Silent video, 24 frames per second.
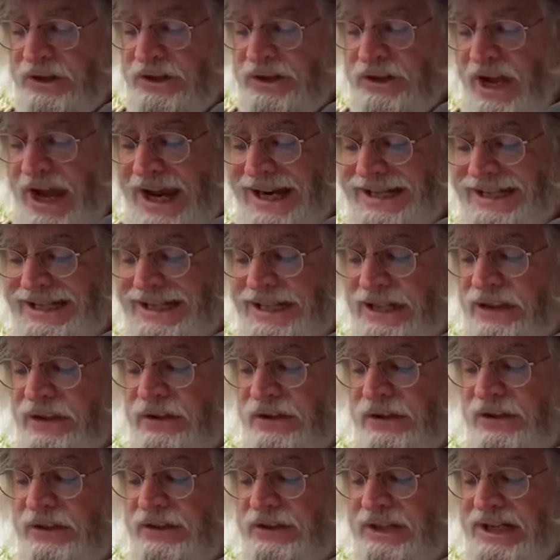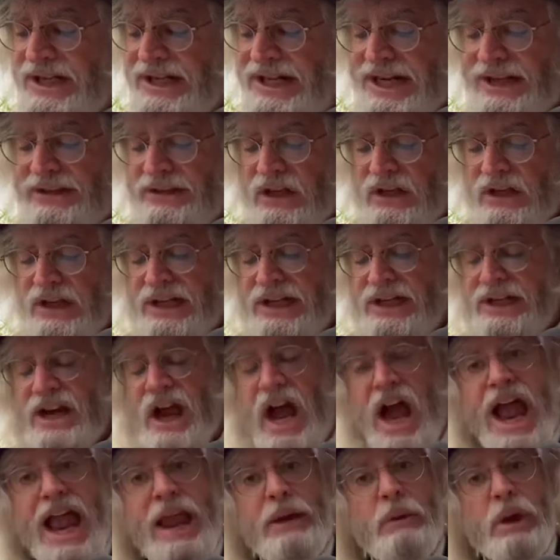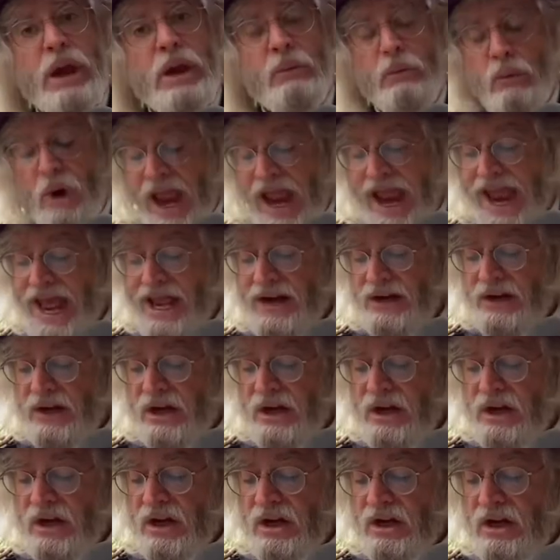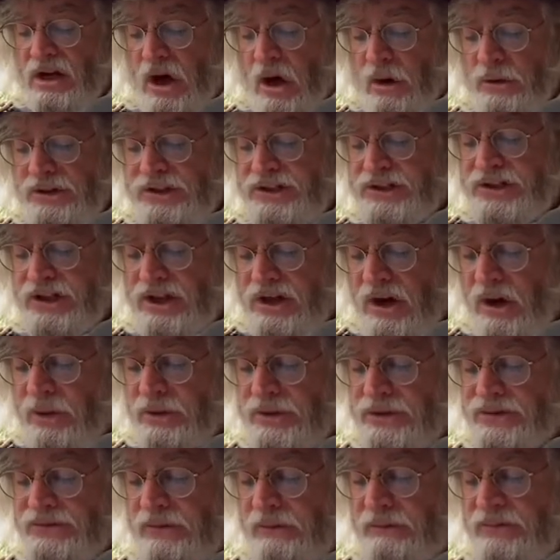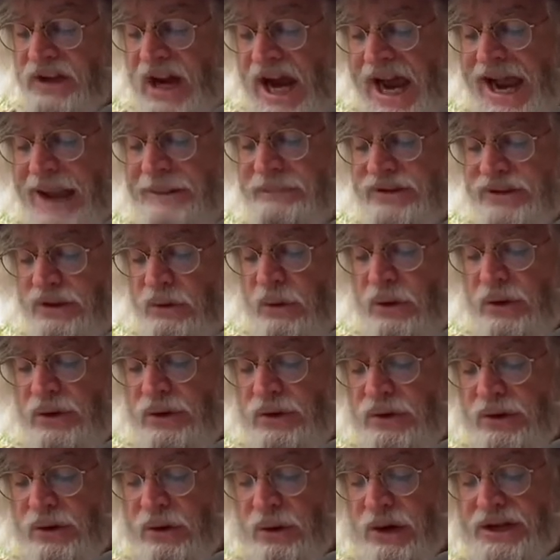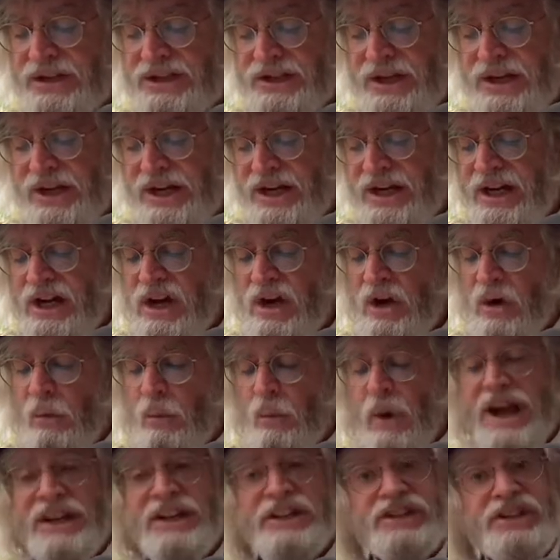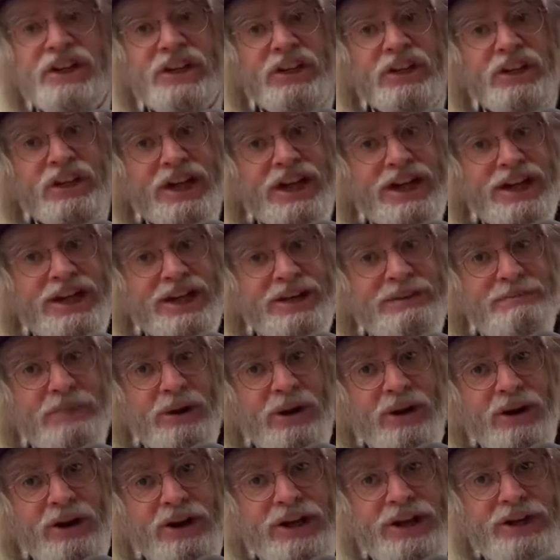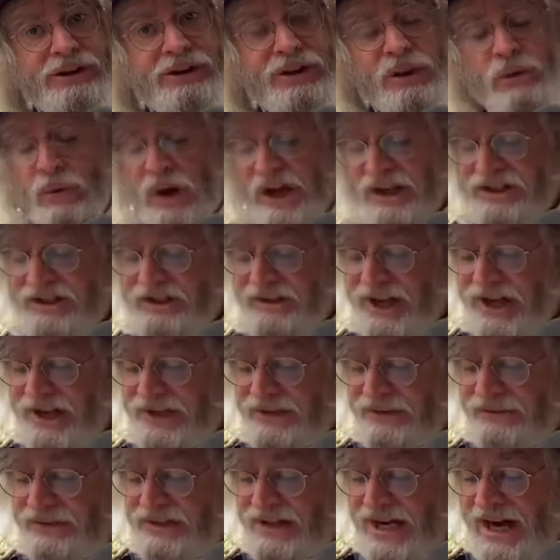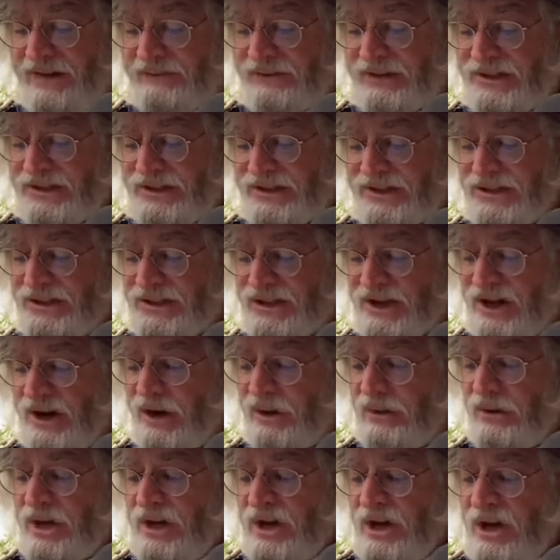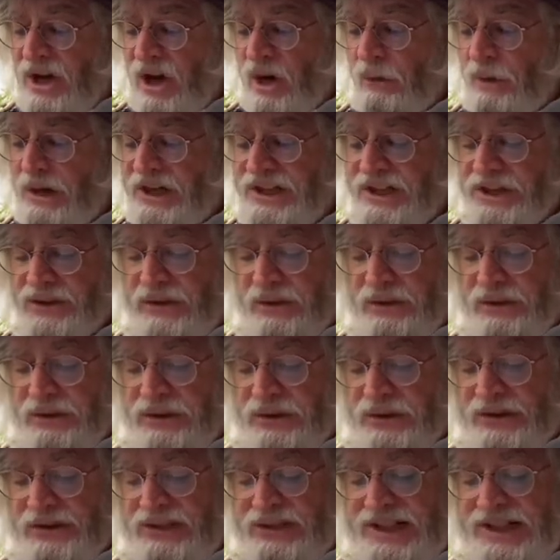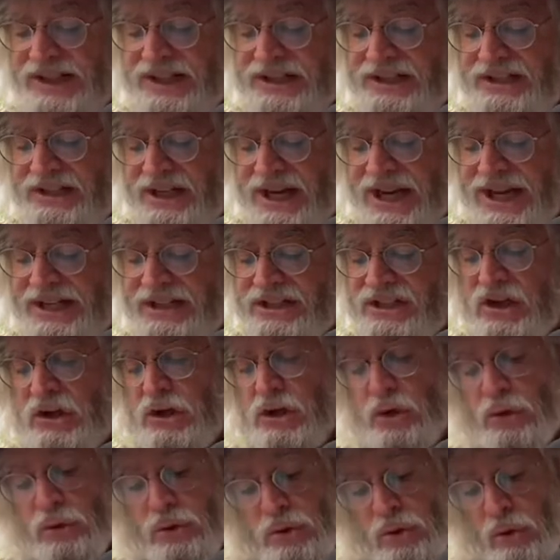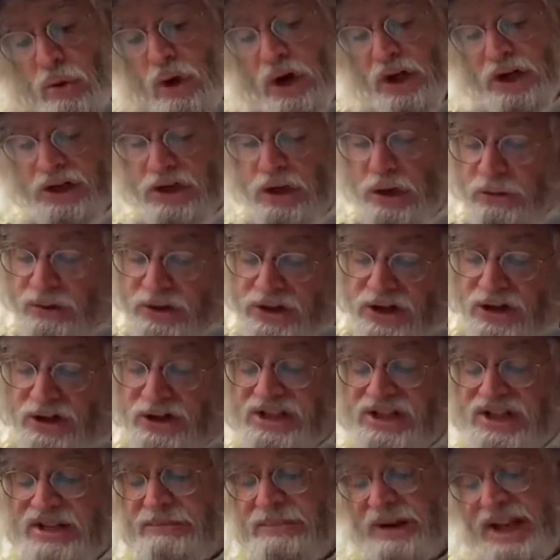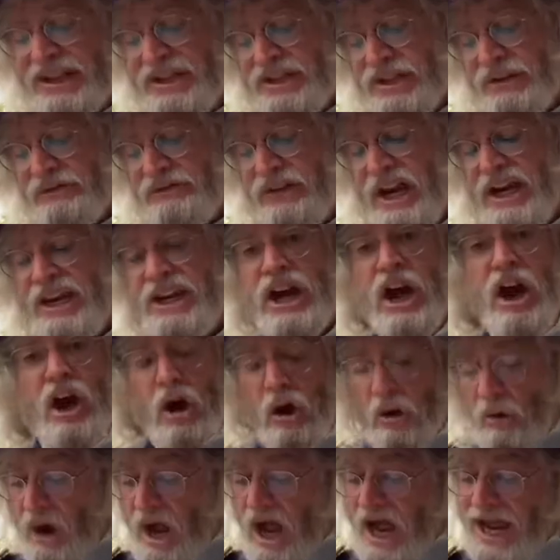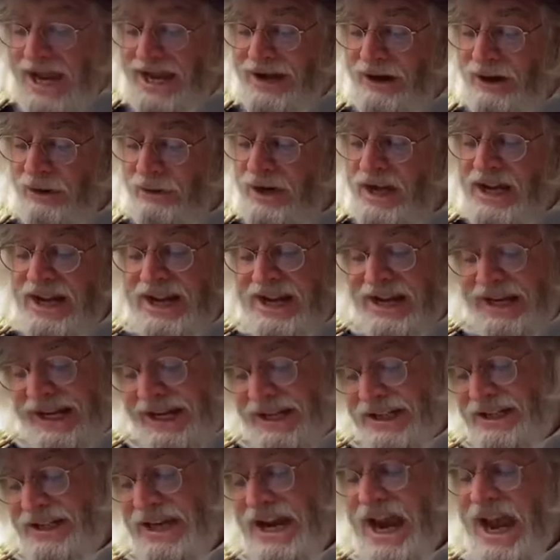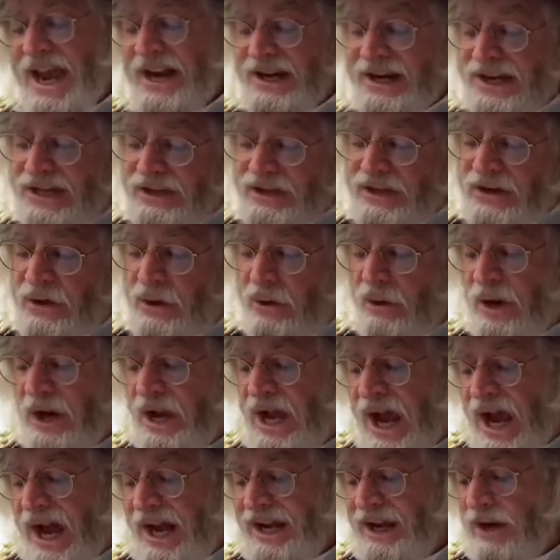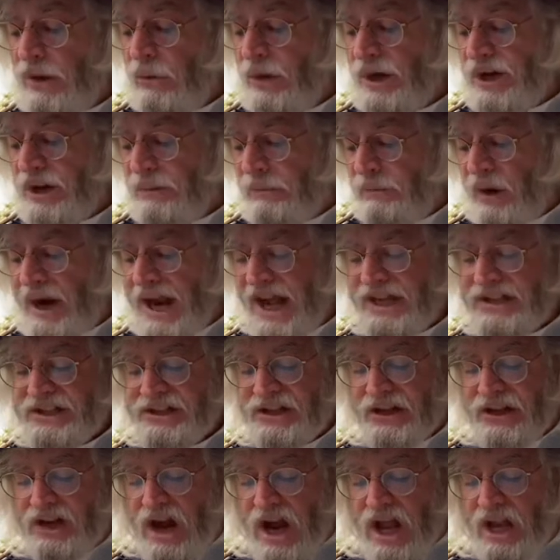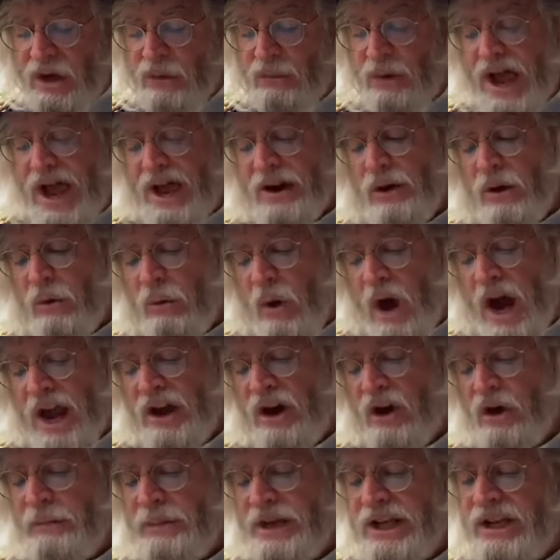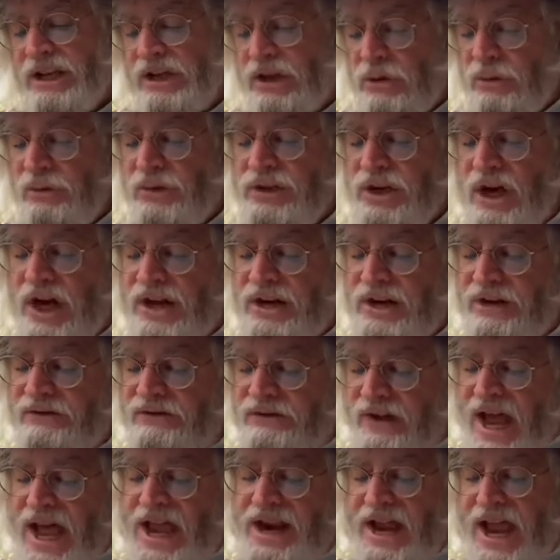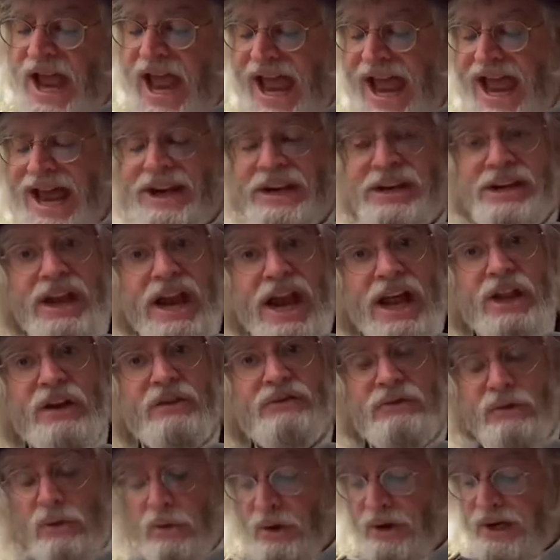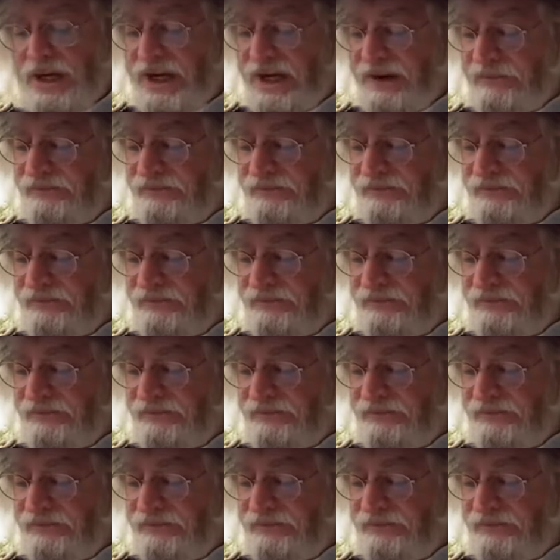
1913, the Lincoln Highway ran coast to coast from Times Square in New York City west to Lincoln Park here on the western edge of San Francisco, originally through 13 states, New York, New Jersey, Pennsylvania, Ohio, Indiana, Illinois, Iowa, Nebraska, Colorado, Wyoming, Utah, Nevada, and California.